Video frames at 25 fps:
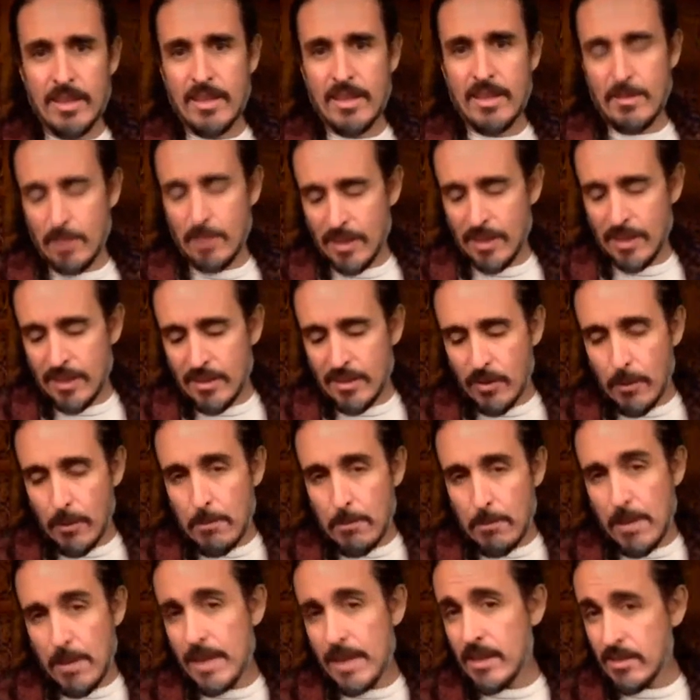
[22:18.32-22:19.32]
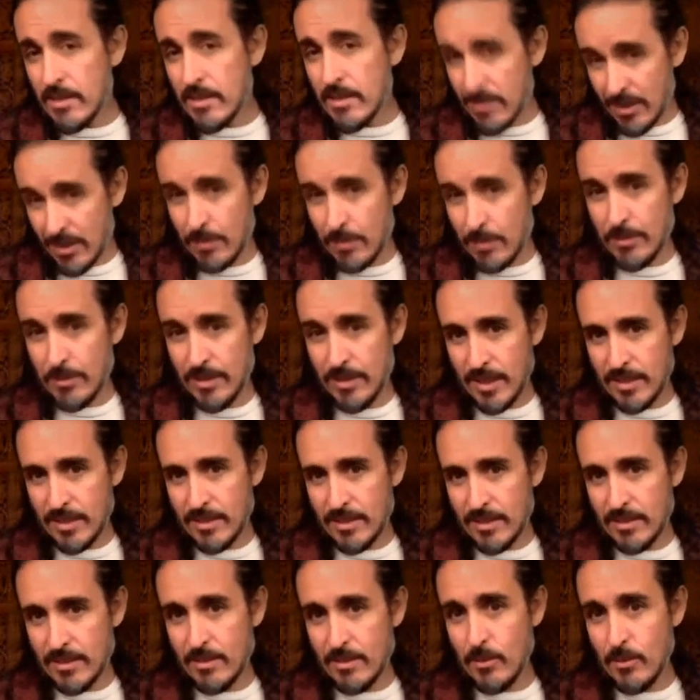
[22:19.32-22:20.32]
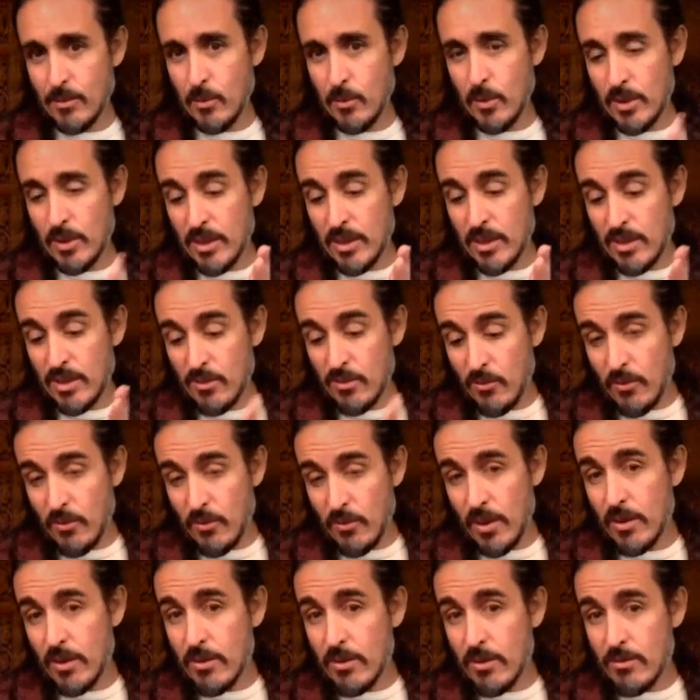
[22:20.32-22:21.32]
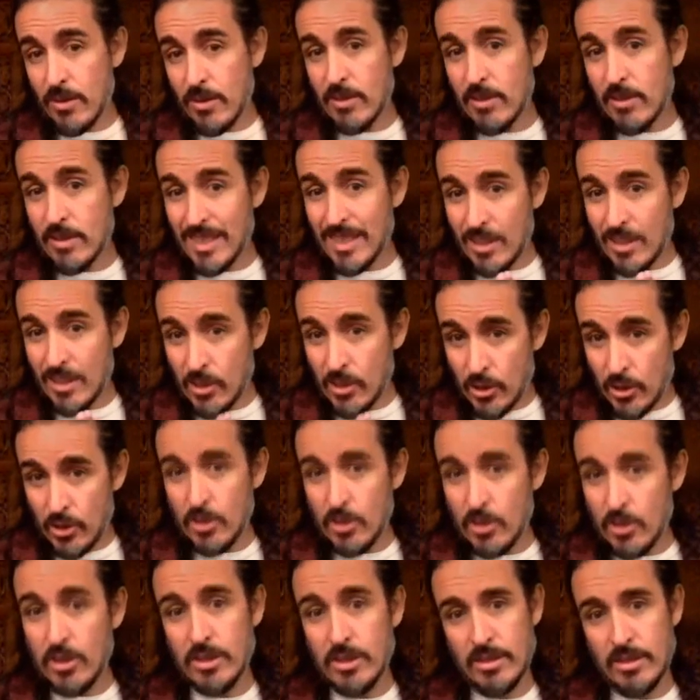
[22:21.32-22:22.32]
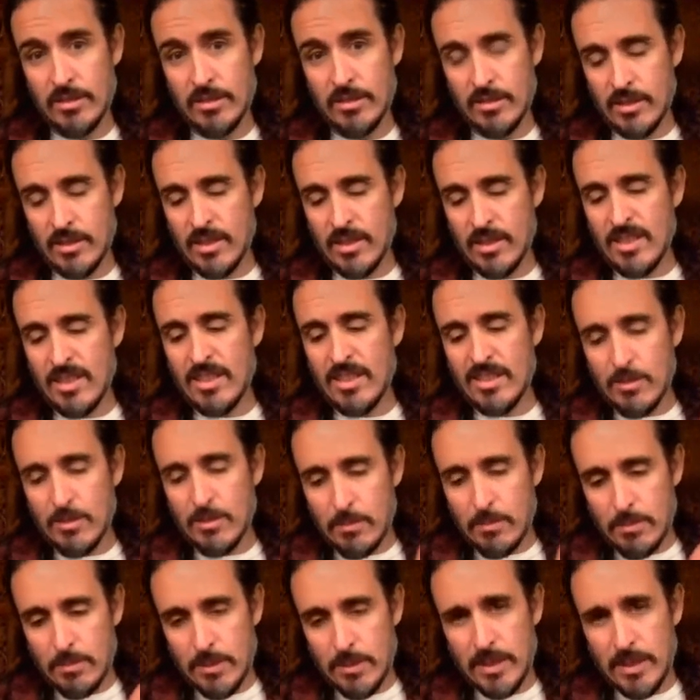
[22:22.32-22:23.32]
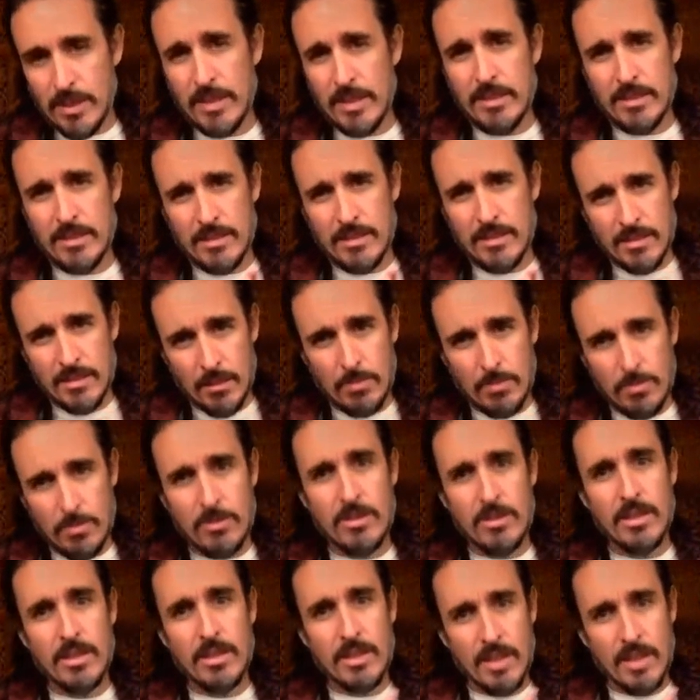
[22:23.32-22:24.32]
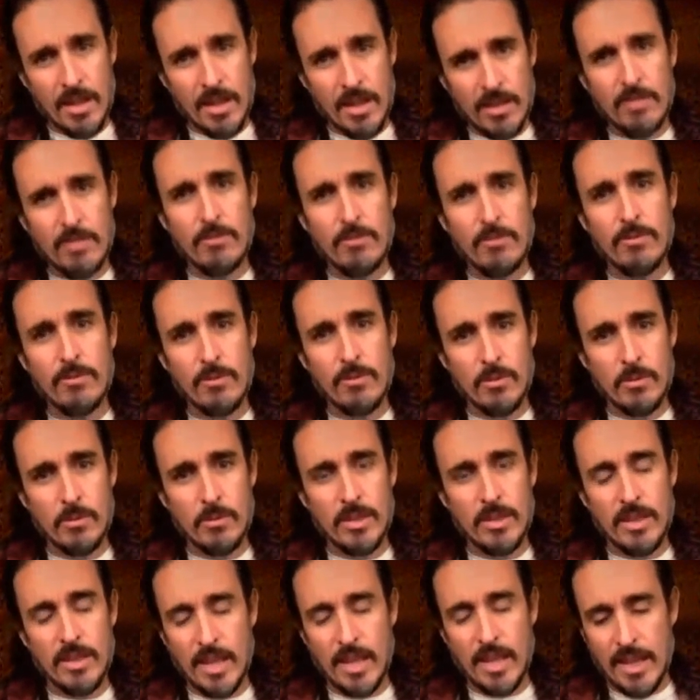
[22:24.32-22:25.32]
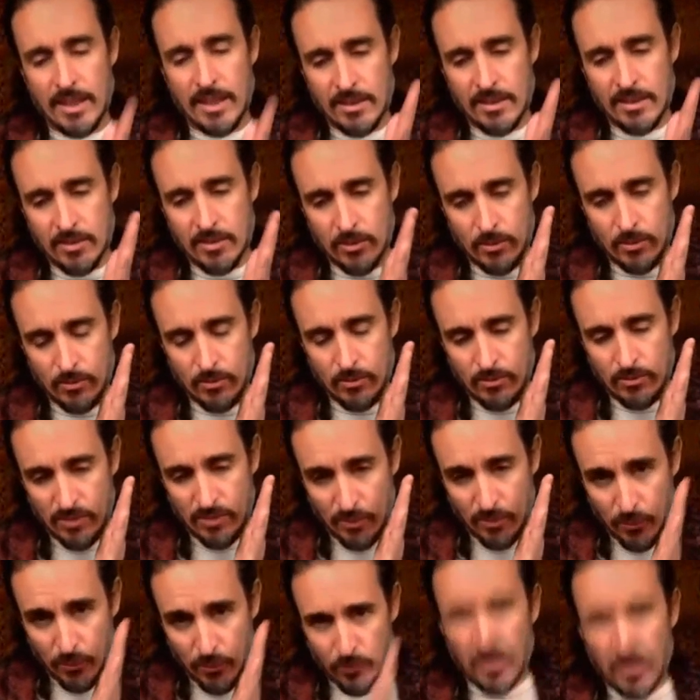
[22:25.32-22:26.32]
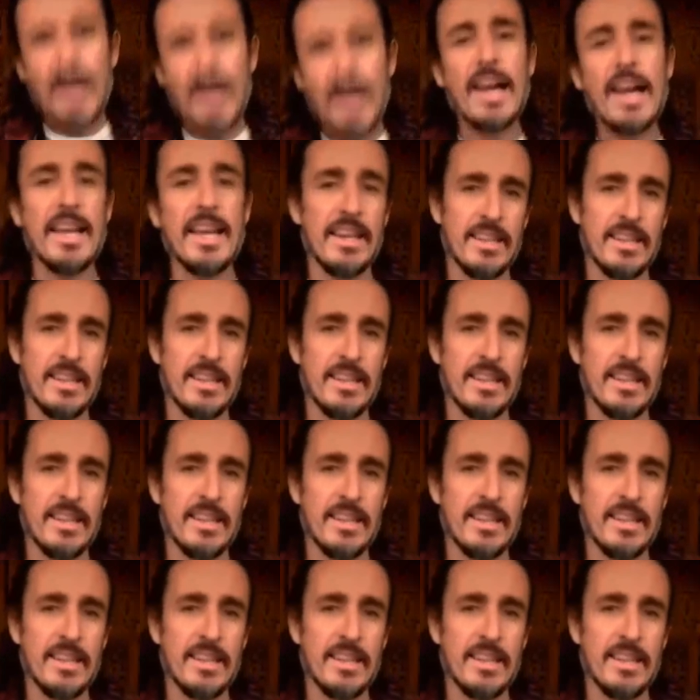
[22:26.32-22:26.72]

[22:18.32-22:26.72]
But there are many circumstances where it's very, very good to be stubborn and nonconformant and to defy.